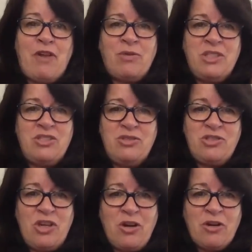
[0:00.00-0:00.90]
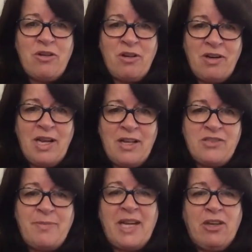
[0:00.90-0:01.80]
I've always used her
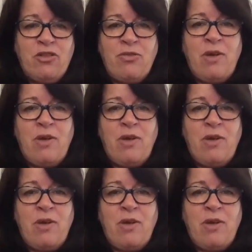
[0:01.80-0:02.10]
as my